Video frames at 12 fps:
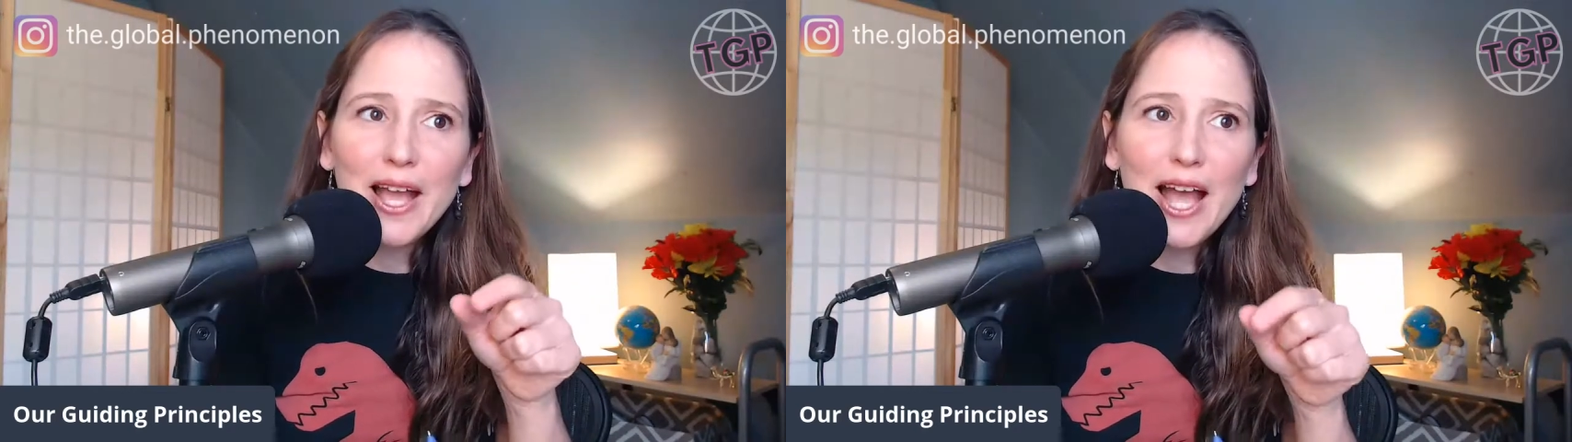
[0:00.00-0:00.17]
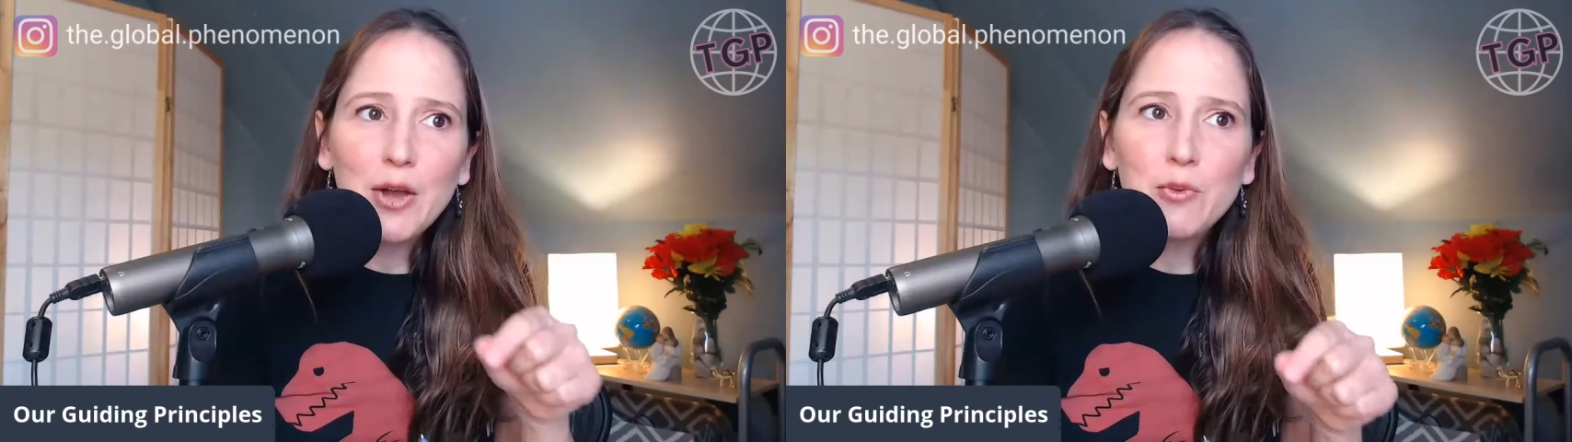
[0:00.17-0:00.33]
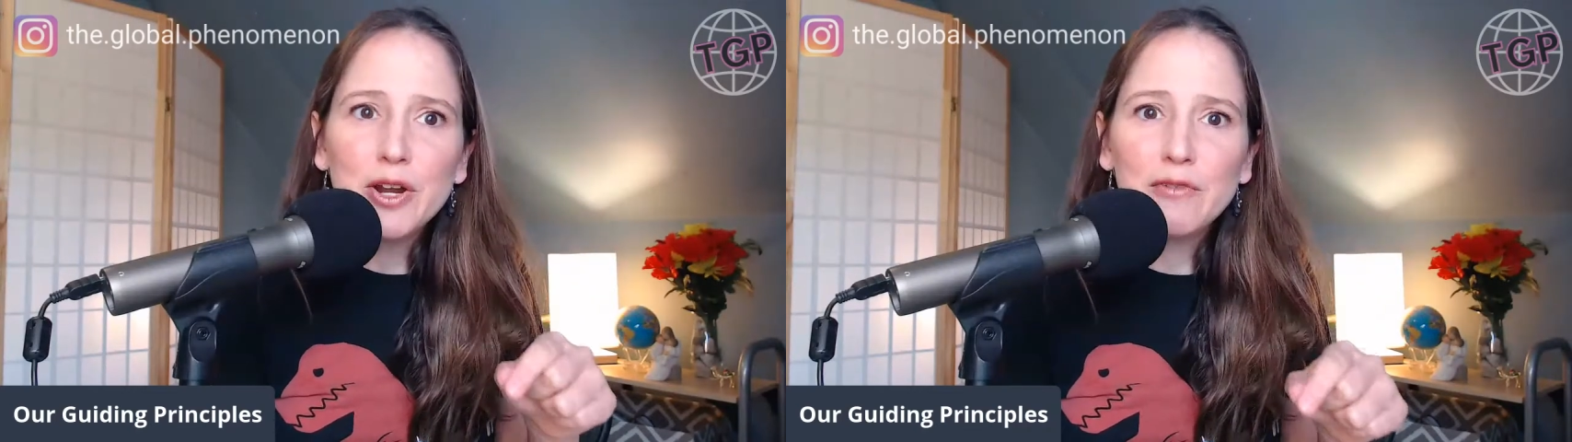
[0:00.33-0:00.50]
I
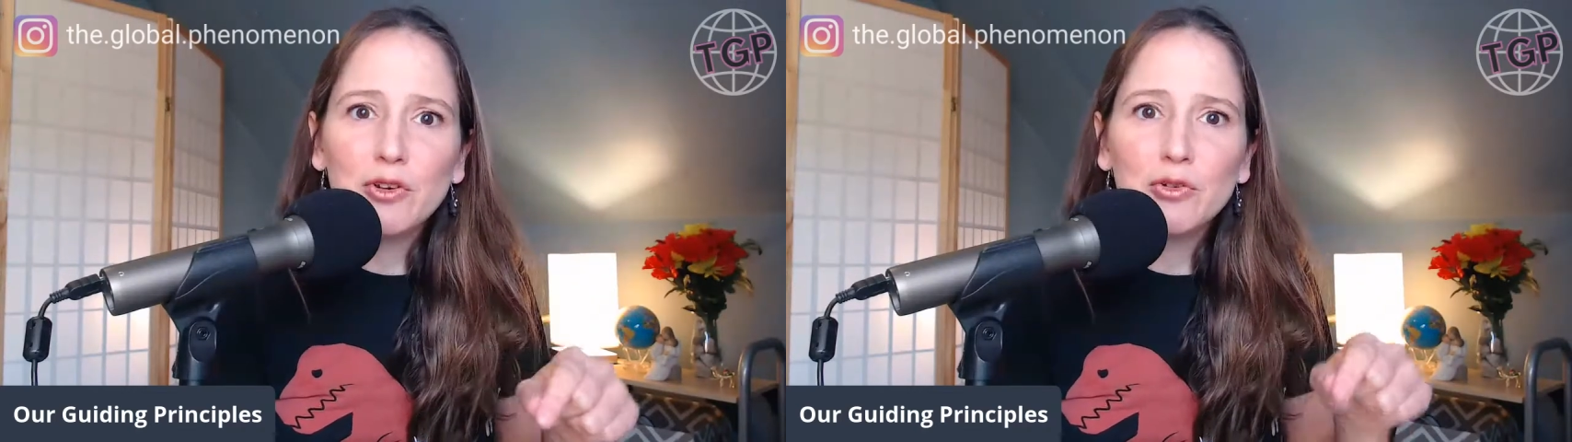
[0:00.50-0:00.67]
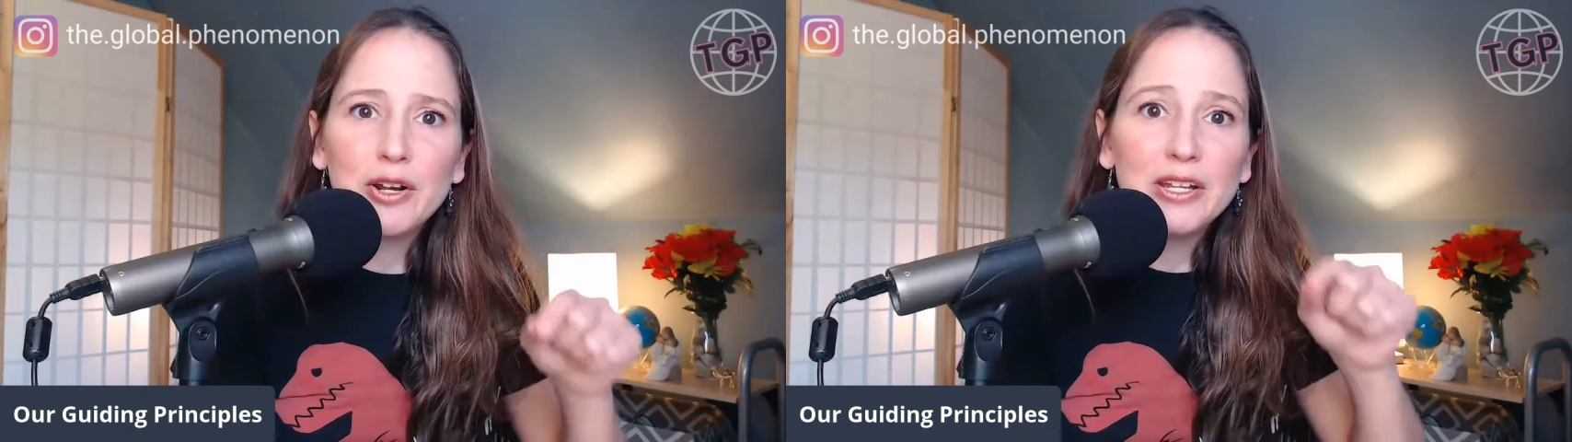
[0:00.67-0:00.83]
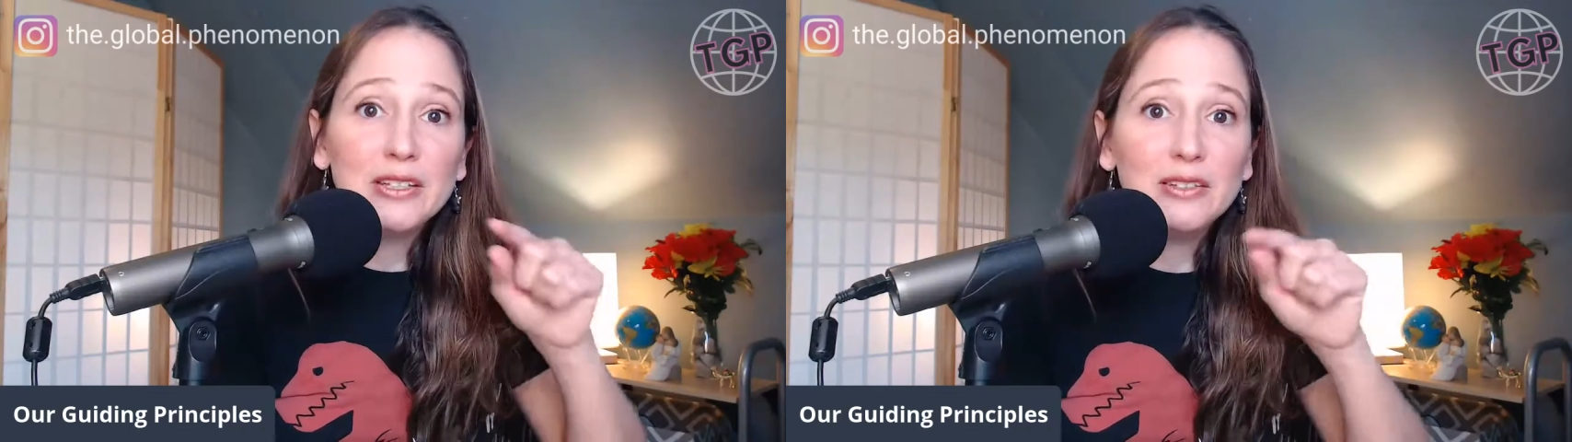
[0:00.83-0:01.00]
would have
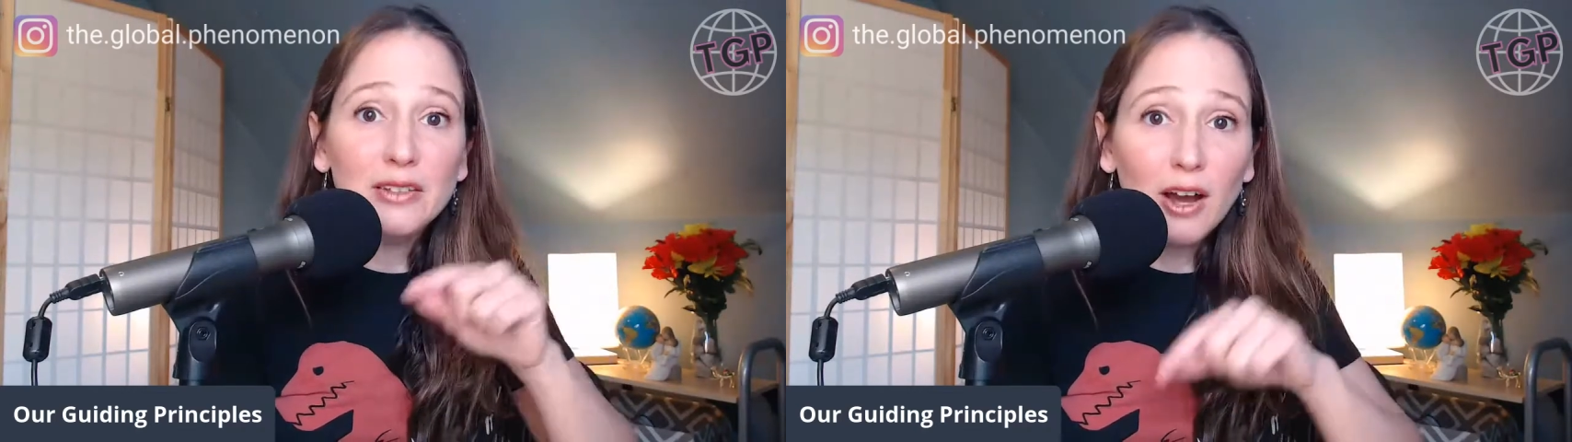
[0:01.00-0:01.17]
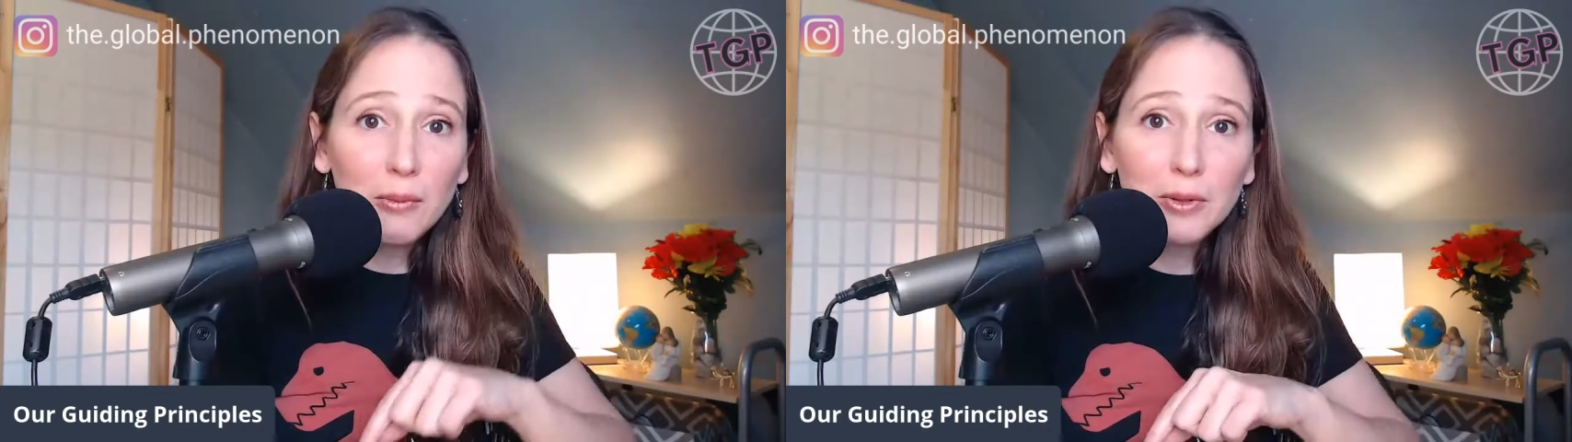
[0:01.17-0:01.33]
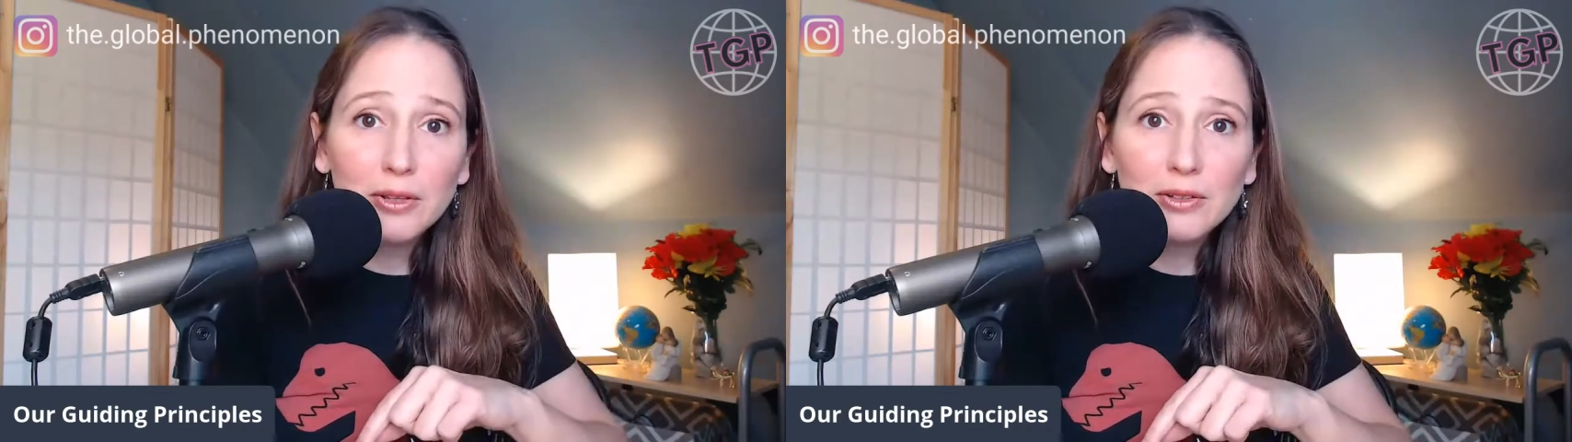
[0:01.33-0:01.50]
already
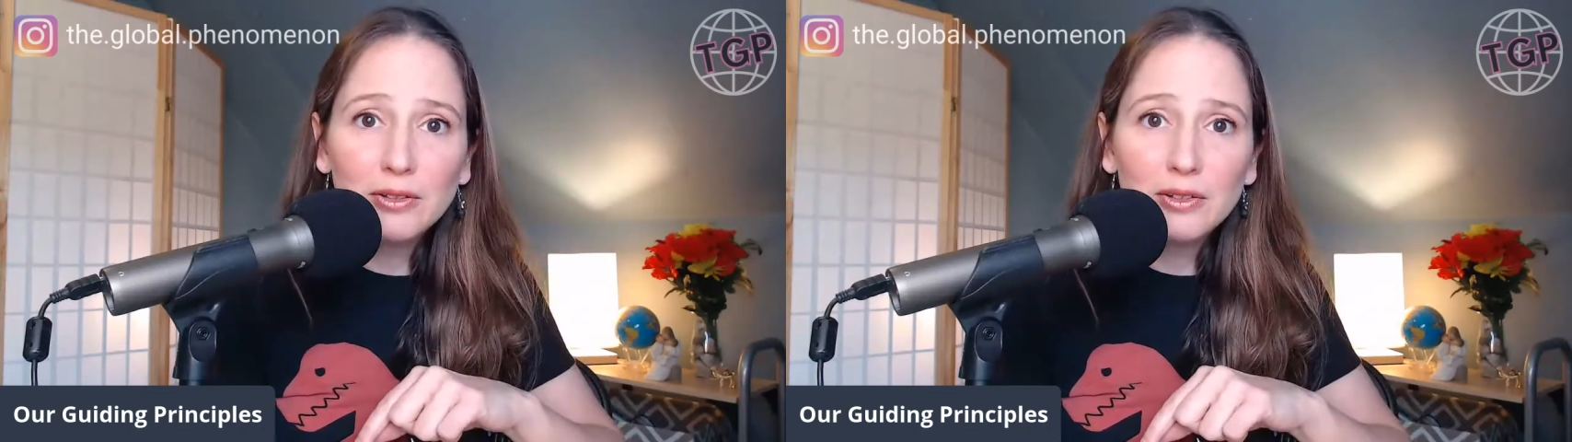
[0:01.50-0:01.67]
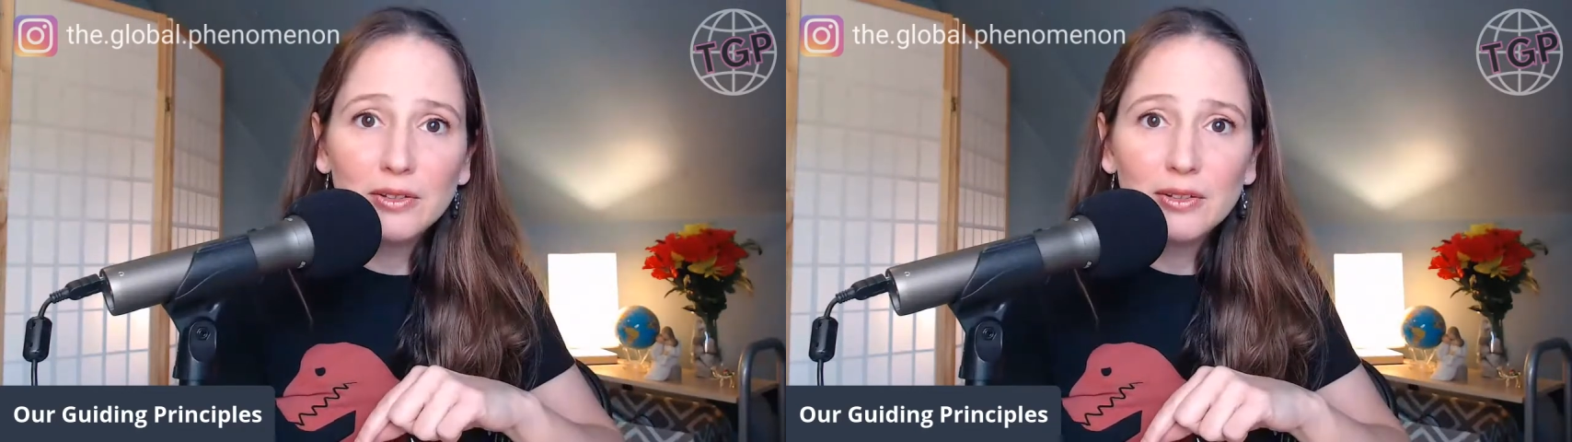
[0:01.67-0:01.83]
doubled